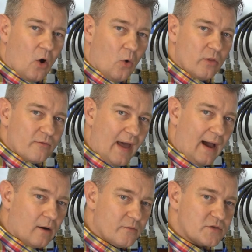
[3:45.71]
all the
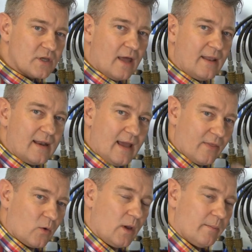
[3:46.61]
valves and any
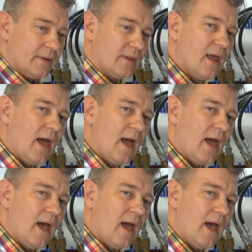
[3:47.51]
other equipment.